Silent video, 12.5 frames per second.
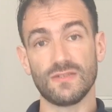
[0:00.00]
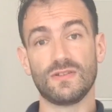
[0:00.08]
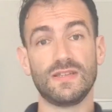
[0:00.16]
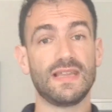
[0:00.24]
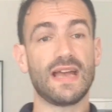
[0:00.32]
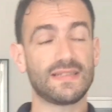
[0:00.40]

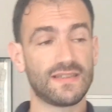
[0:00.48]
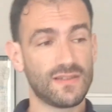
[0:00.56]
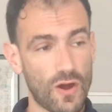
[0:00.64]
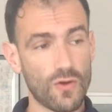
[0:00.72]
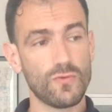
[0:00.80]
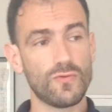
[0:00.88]
There's
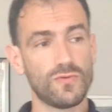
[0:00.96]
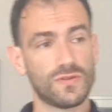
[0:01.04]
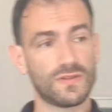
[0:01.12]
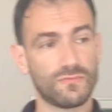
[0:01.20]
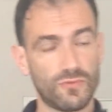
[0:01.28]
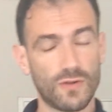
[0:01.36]

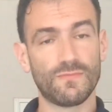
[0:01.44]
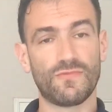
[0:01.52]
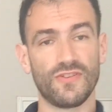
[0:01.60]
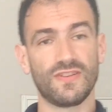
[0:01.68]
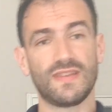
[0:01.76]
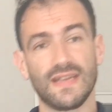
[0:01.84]
no room
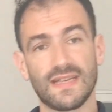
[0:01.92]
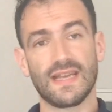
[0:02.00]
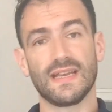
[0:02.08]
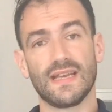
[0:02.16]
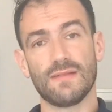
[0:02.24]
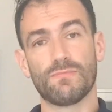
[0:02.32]
for
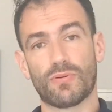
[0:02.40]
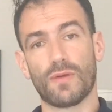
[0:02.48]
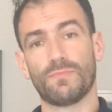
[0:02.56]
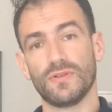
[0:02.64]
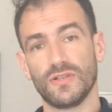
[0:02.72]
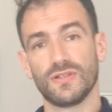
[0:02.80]
thinking in
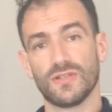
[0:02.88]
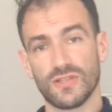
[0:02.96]
proper